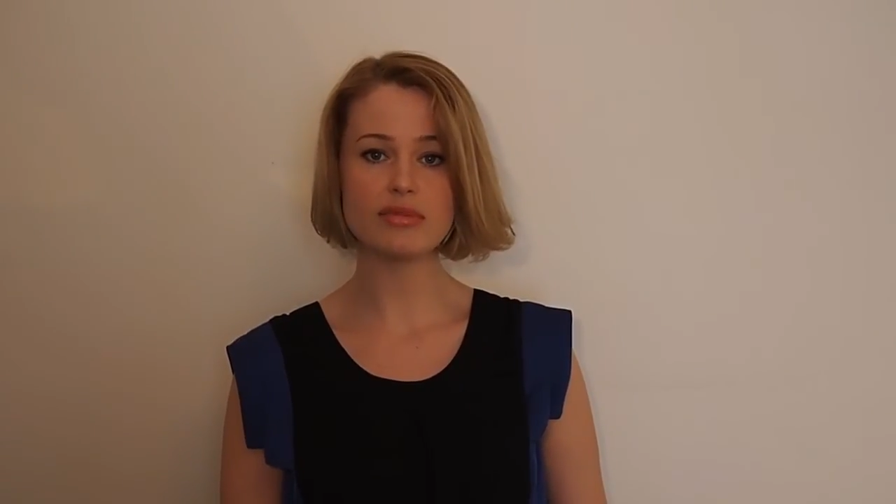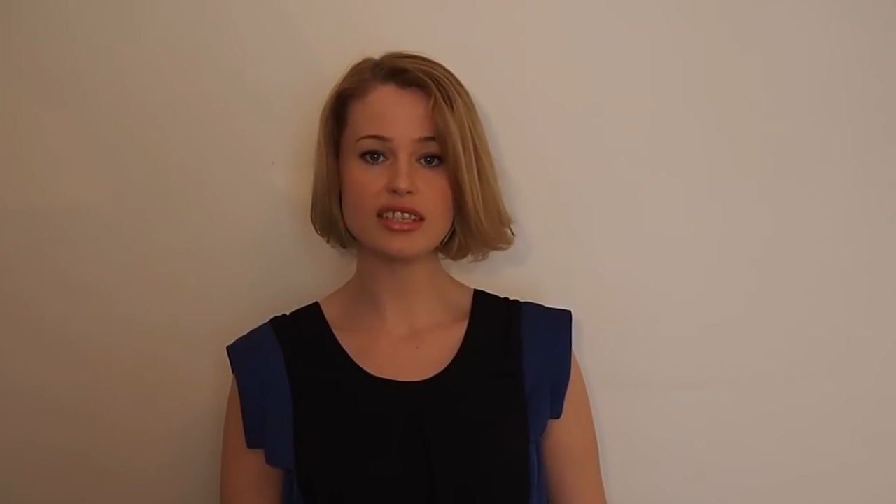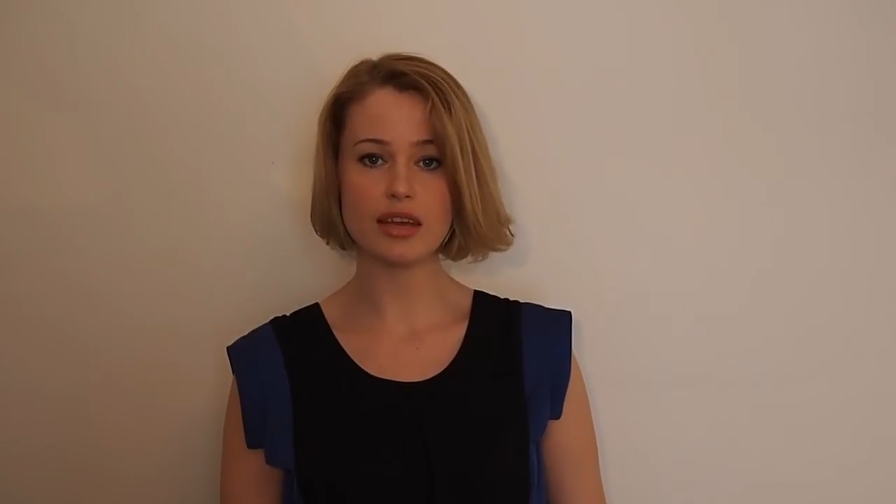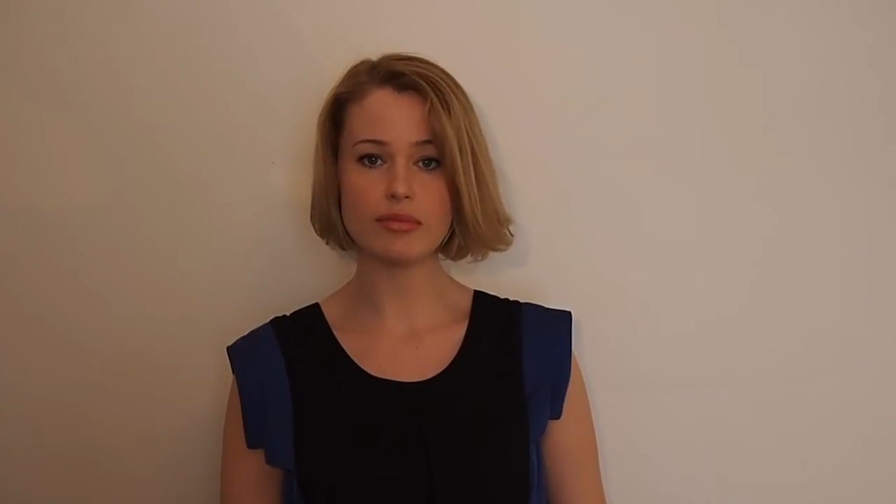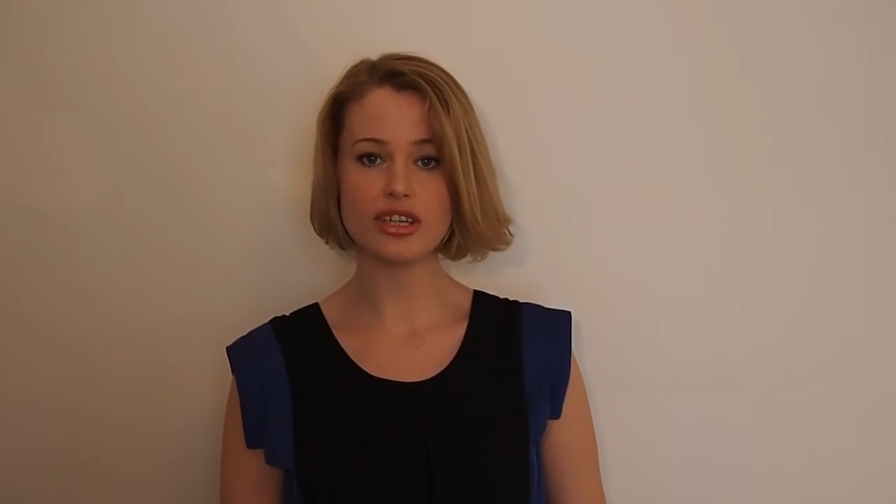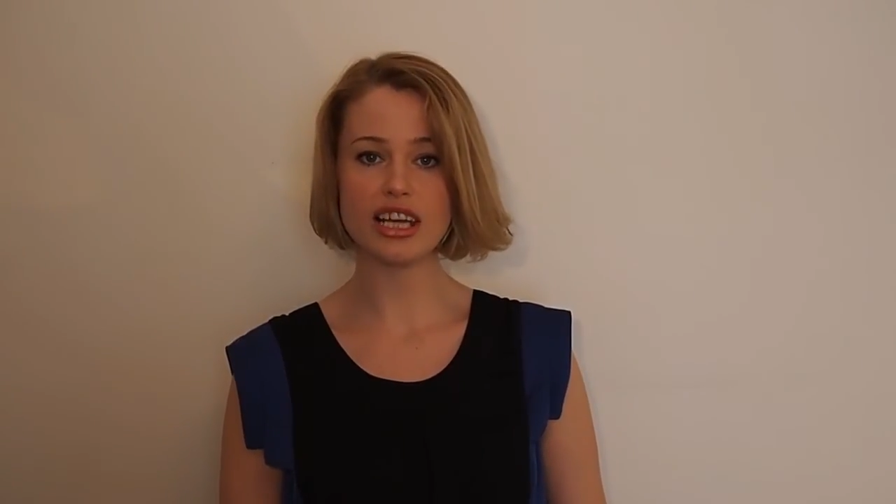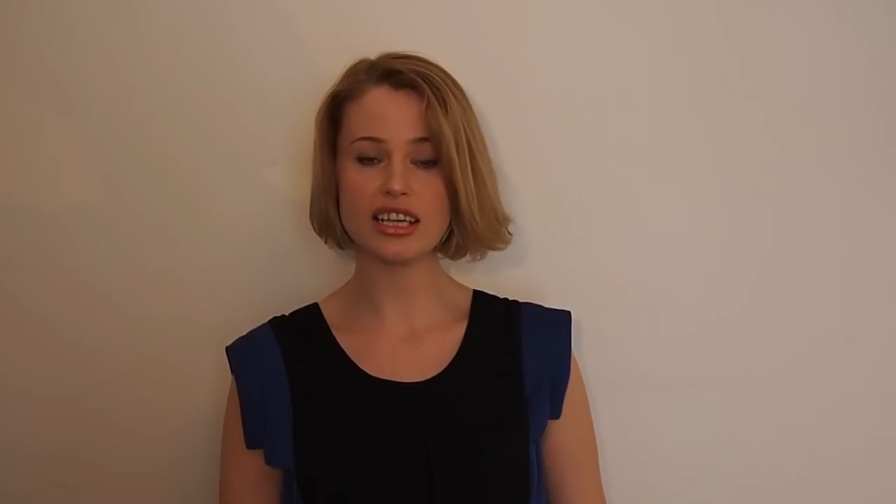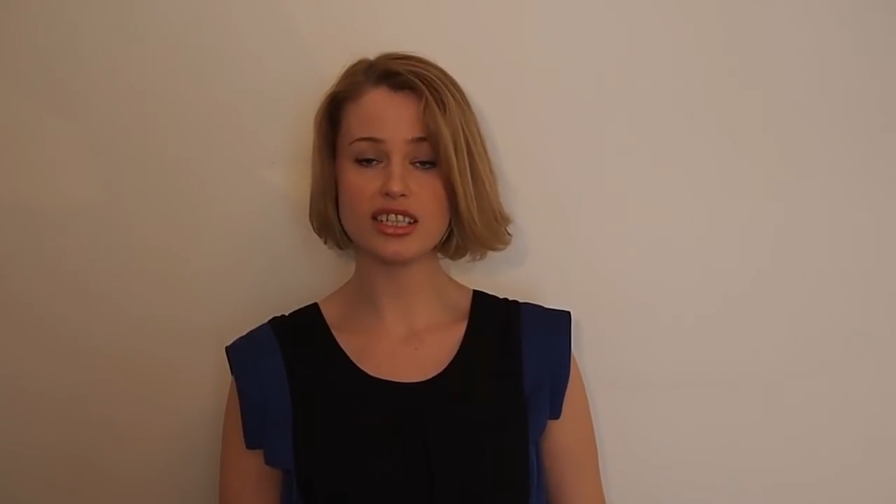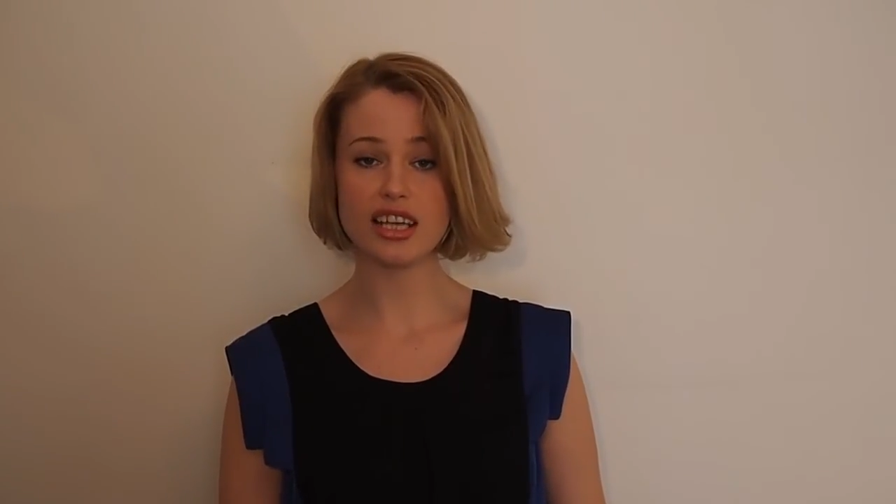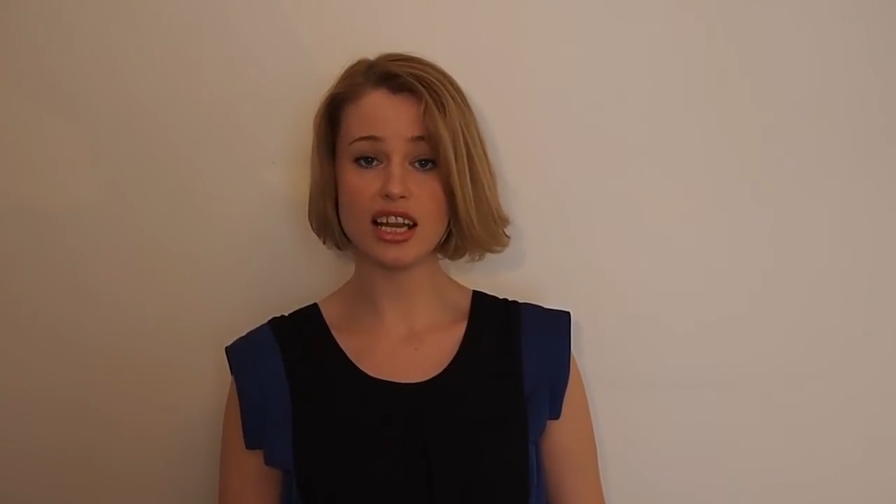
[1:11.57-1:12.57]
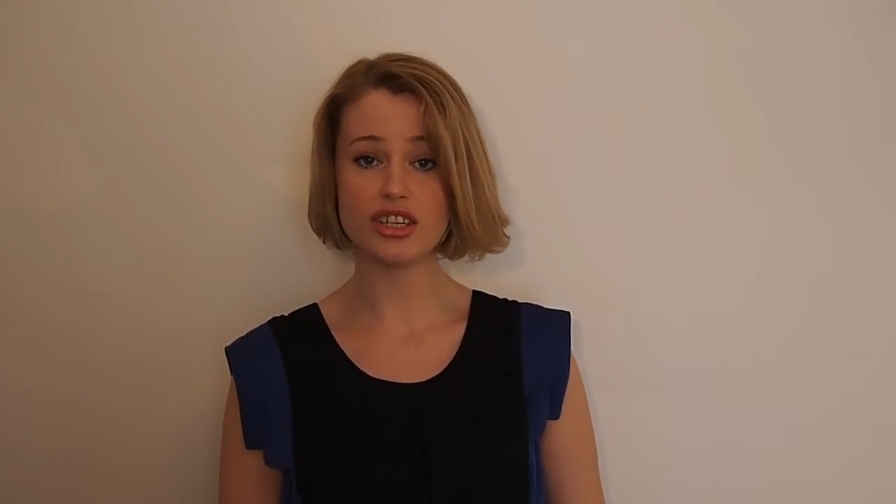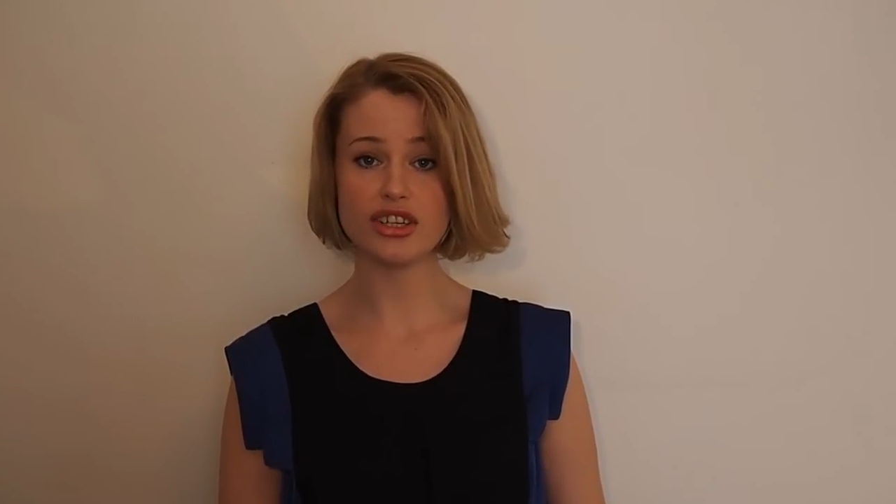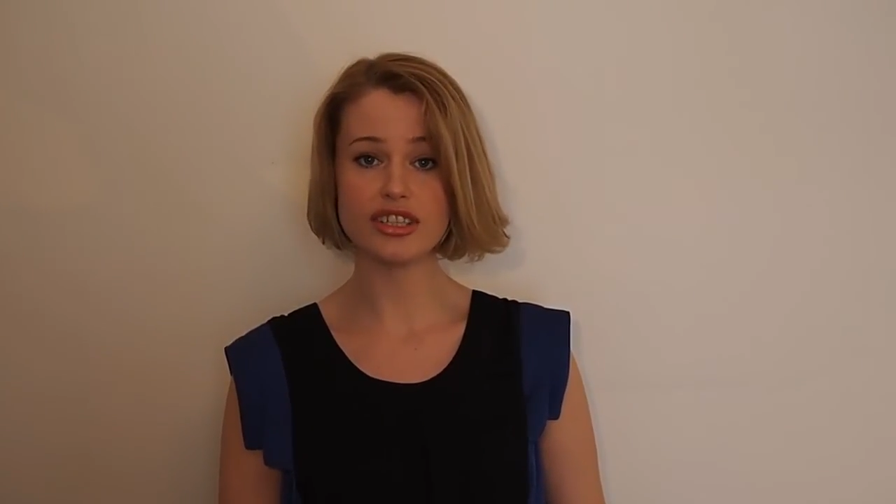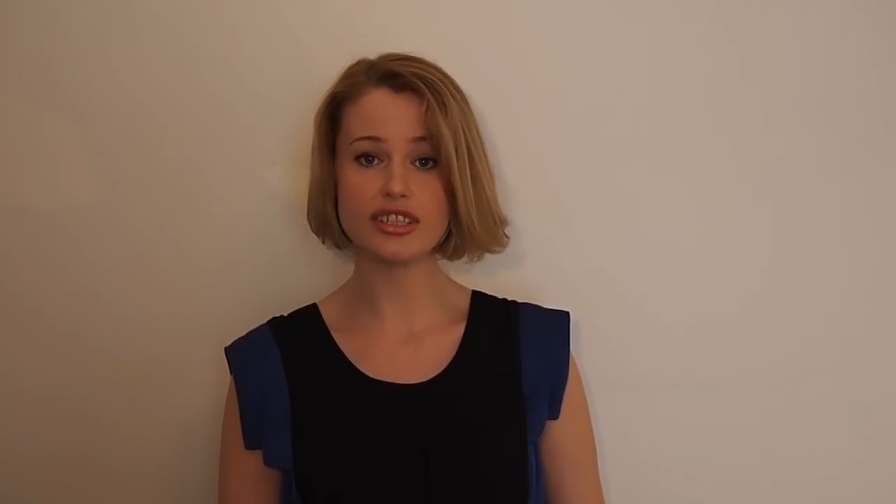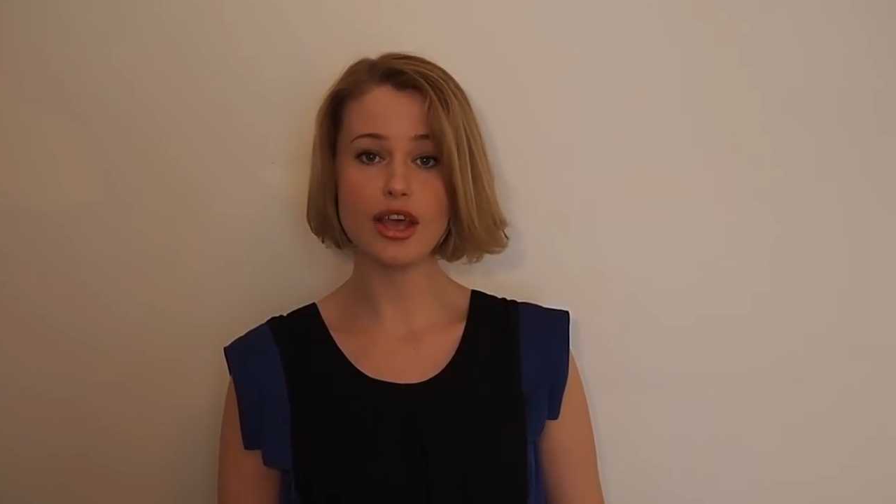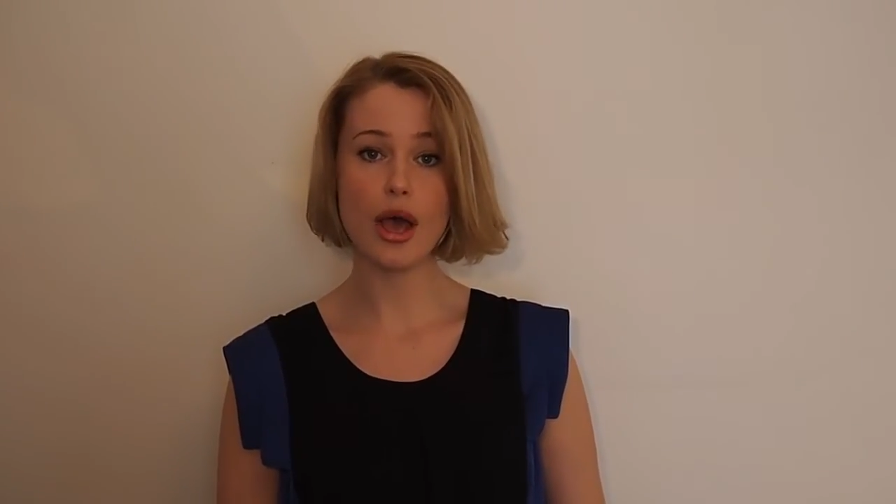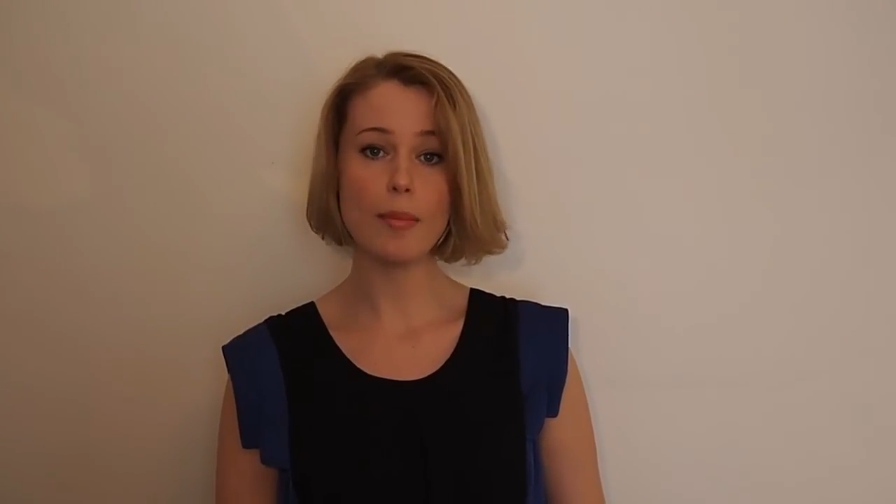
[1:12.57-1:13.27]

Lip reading: cyber attack intelligence